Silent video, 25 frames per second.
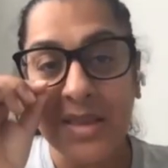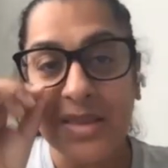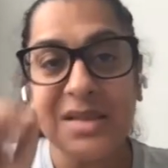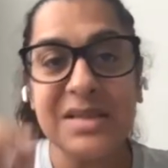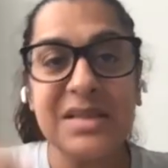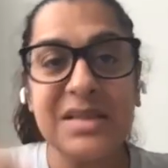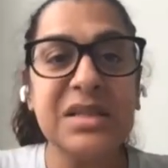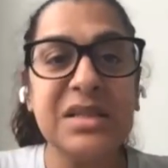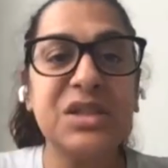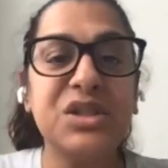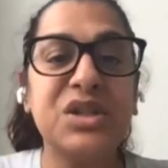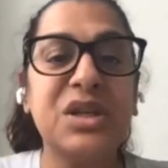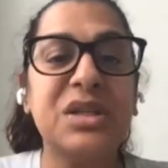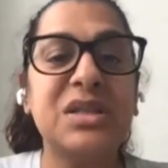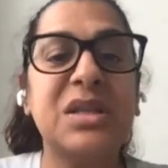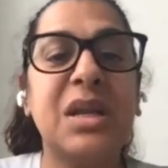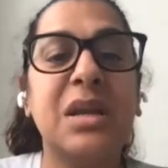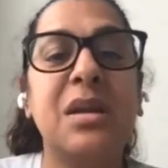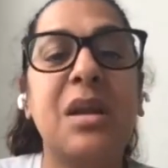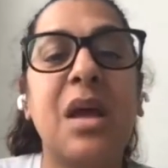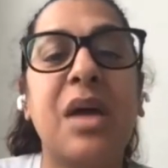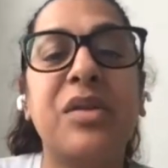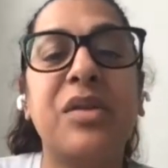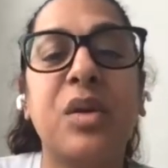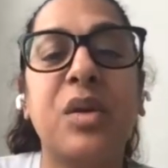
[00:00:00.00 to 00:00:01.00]
This is just
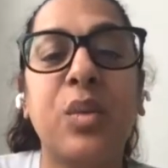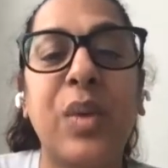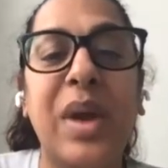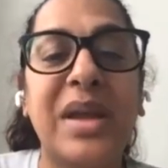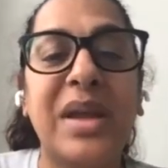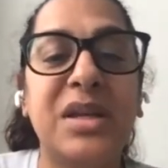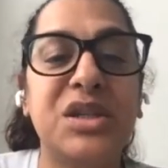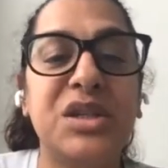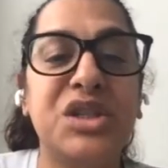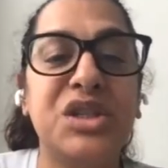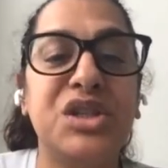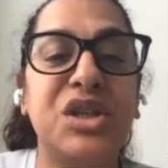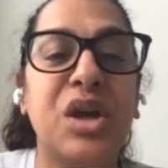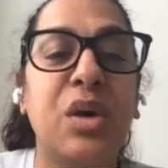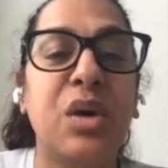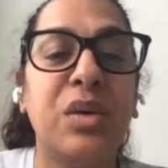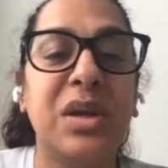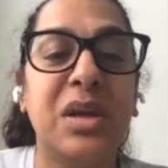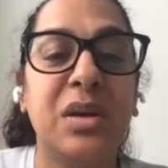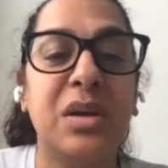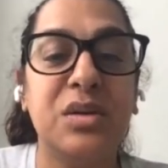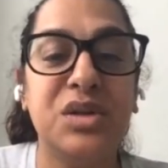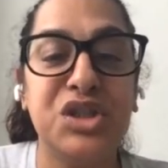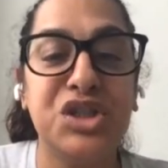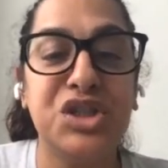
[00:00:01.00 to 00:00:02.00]
another way to show
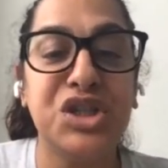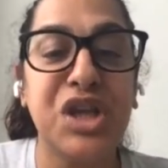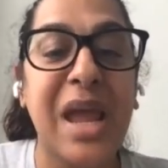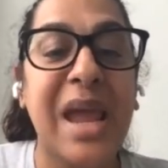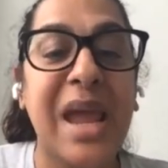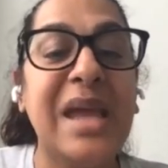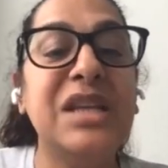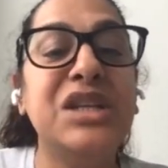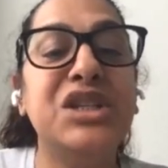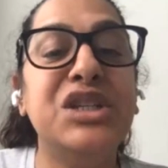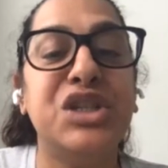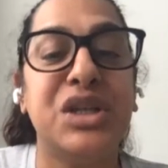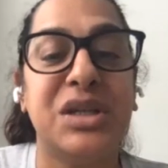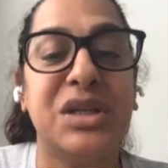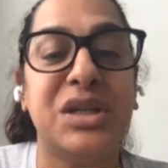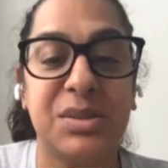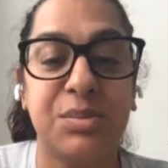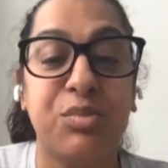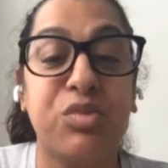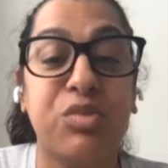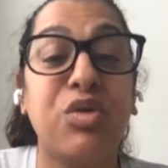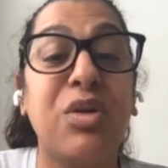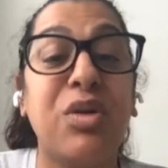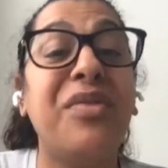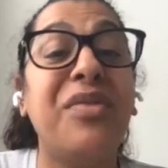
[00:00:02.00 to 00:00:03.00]
you changes,
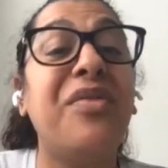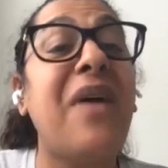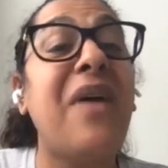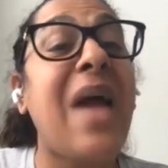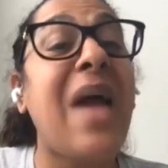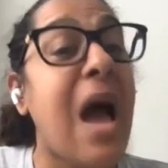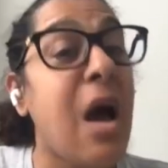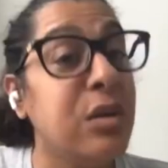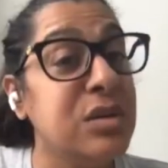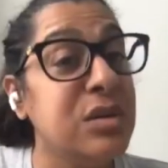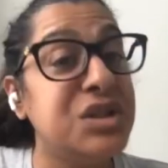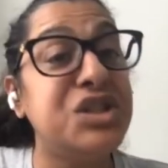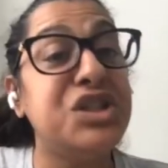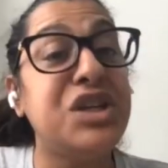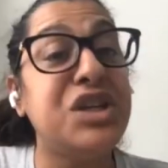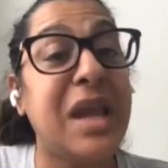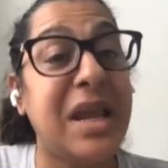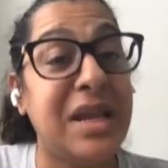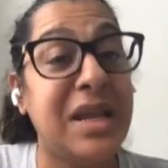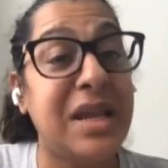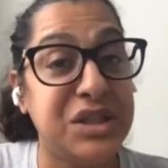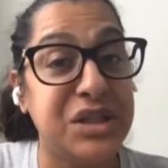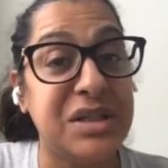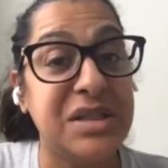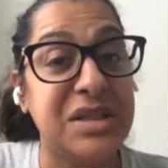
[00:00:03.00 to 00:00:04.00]
profound
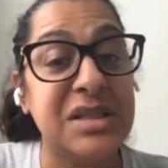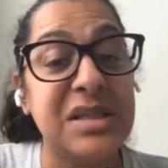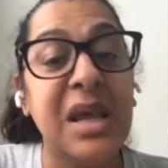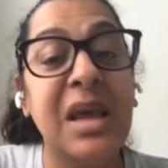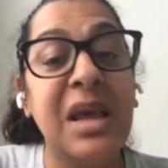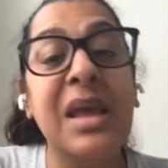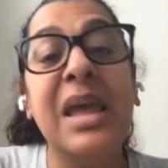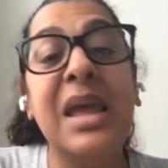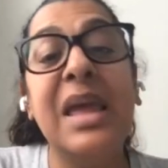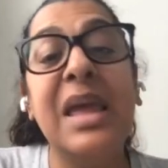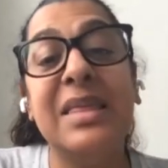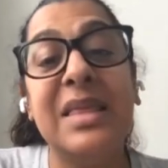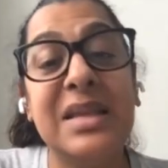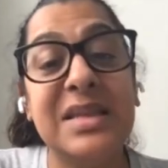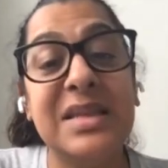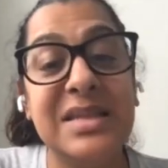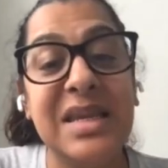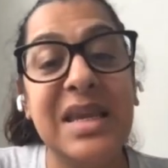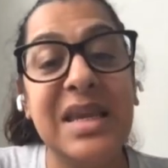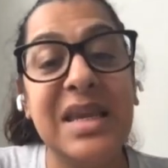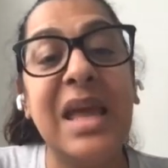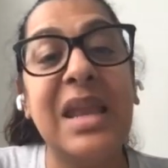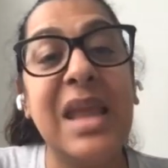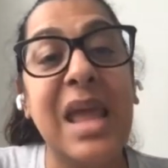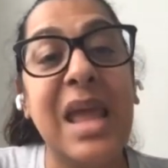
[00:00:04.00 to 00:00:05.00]
changes in the
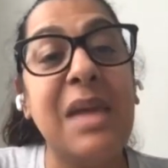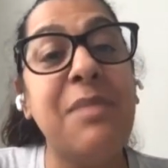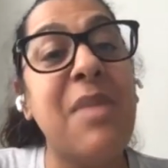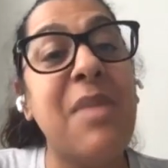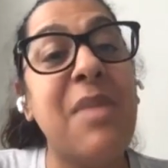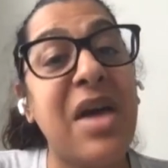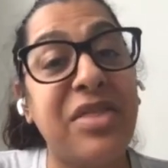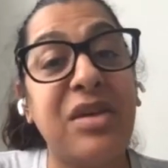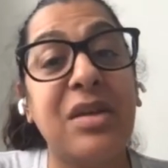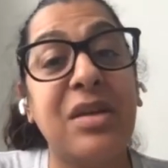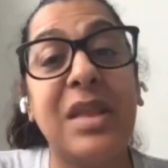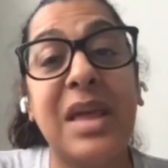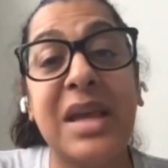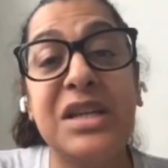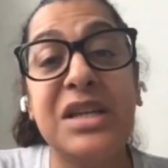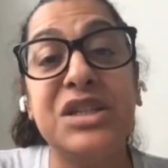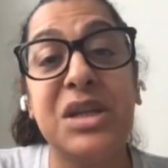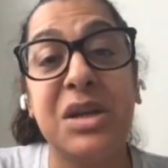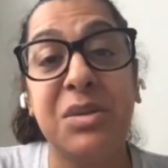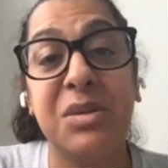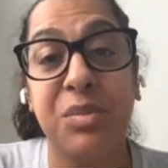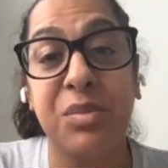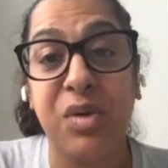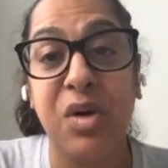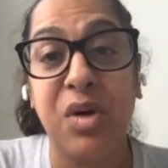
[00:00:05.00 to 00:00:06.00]
DNA
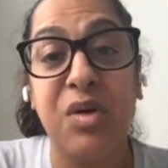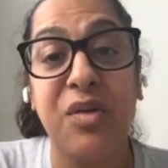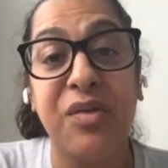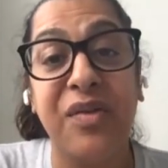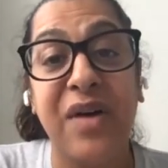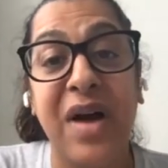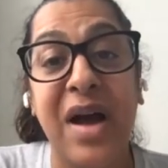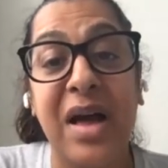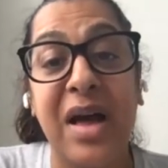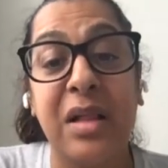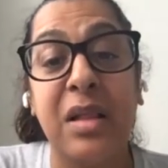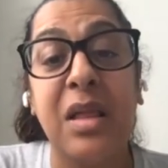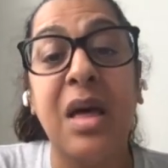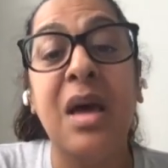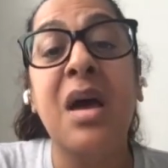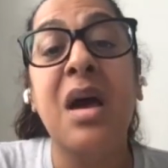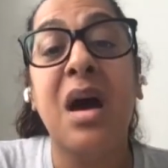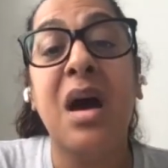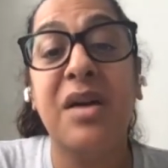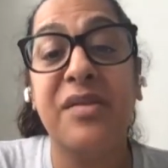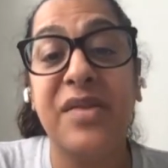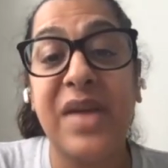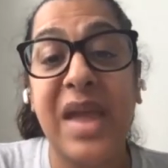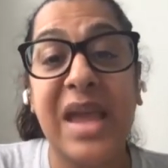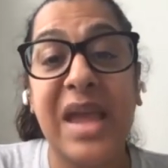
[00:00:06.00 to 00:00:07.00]
methylation profile
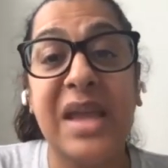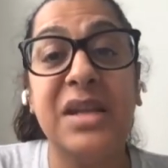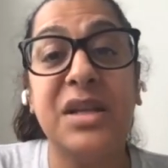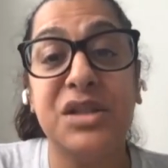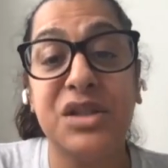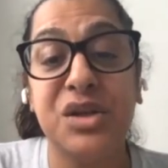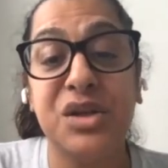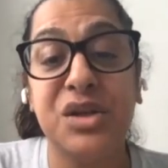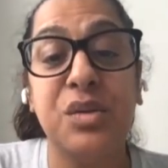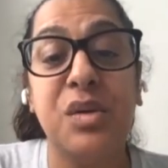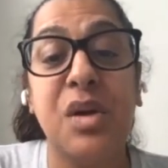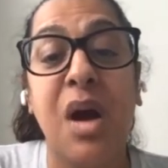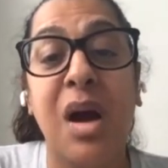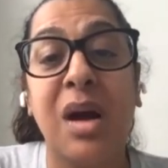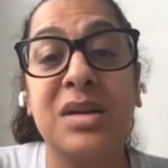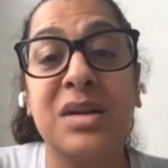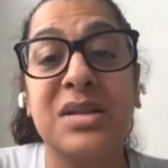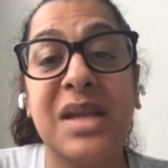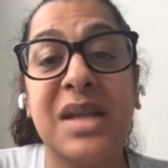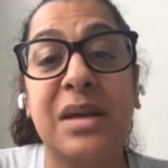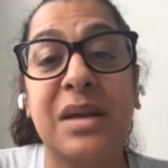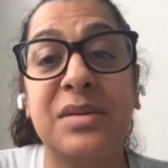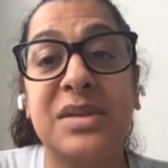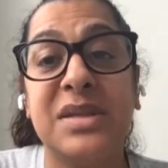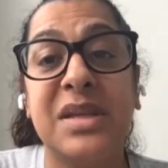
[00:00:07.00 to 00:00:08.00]
of ADA2
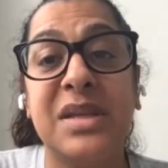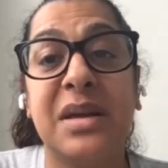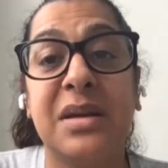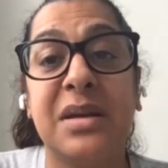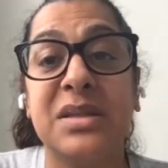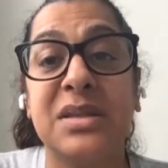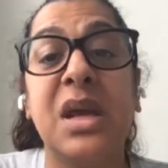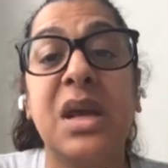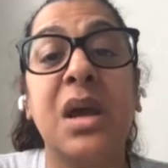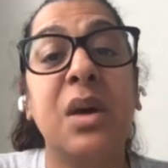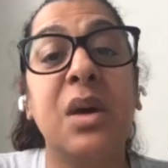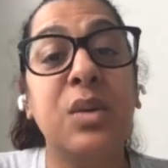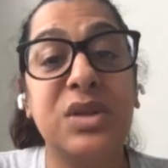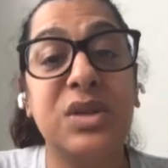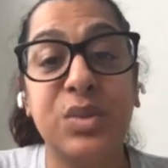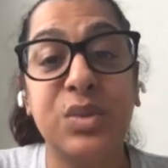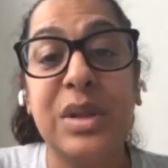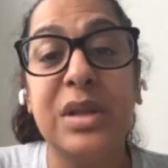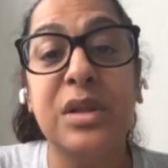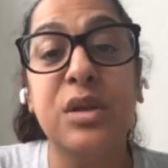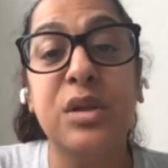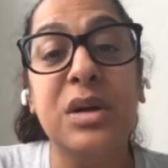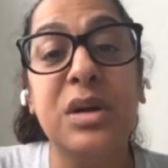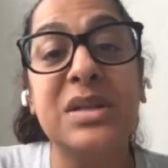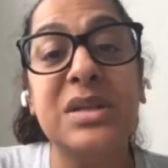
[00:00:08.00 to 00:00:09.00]
knockdown cells, which
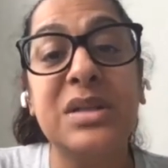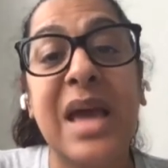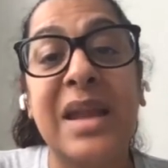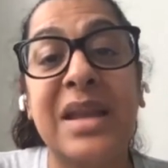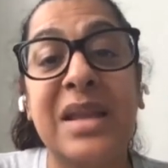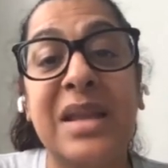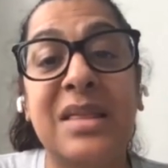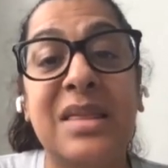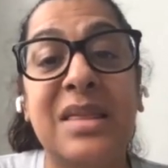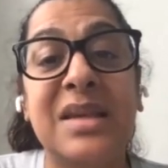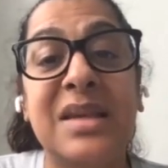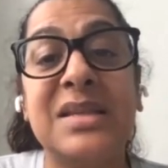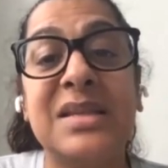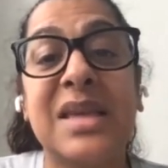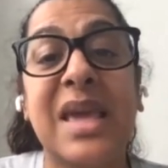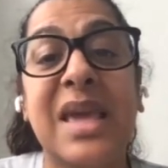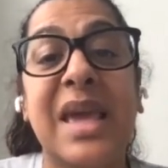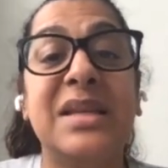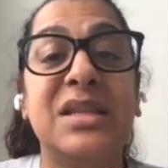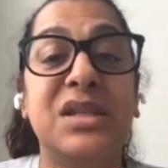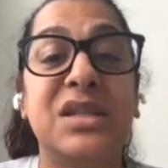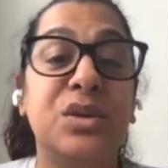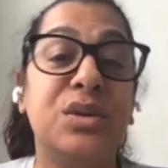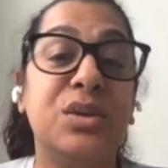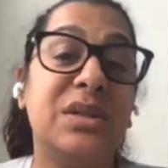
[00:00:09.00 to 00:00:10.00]
we looked at in this
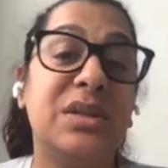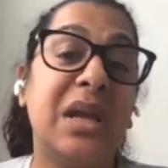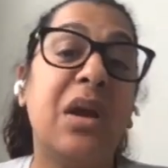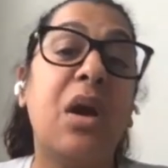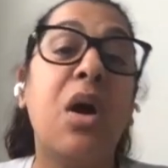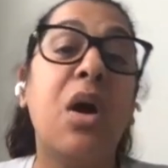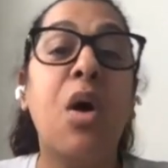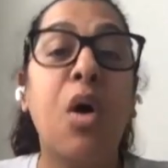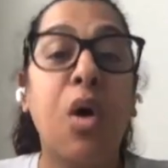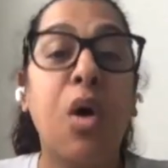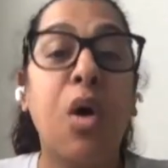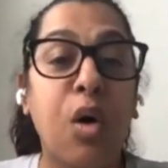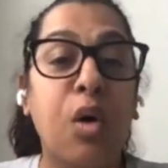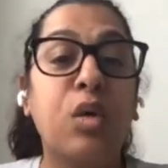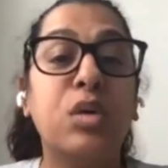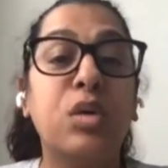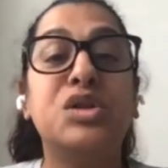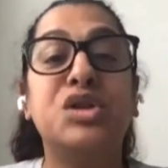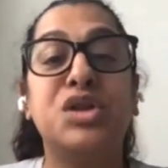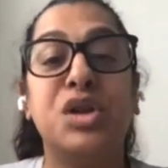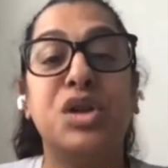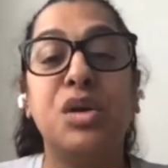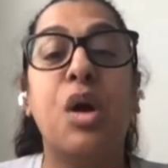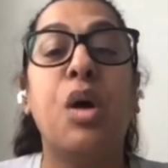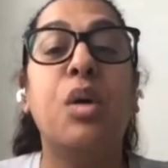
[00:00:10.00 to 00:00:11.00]
case using whole
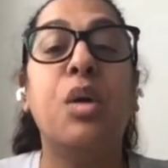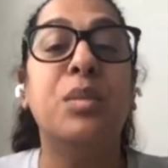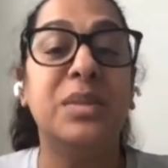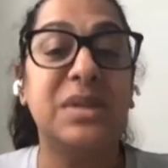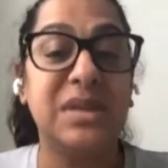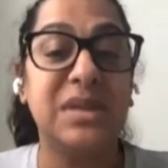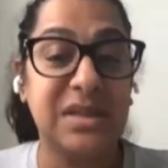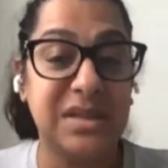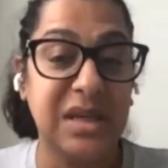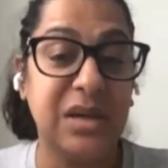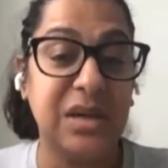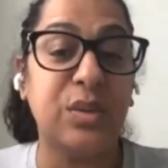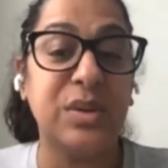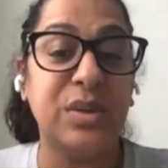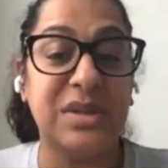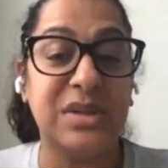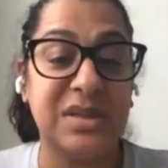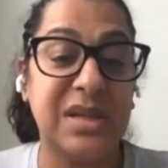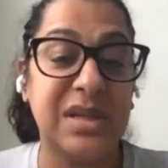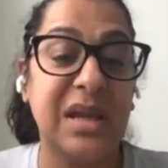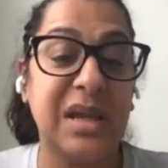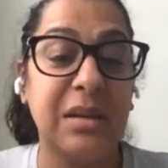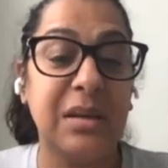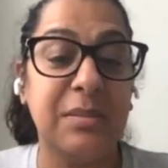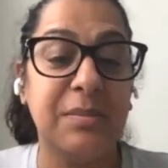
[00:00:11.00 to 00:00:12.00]
genome
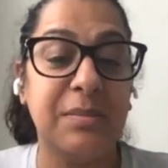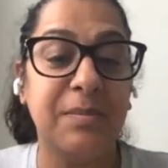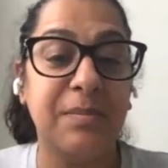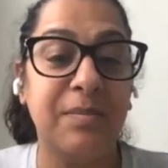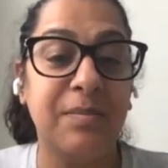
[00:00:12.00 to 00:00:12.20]
sequencing.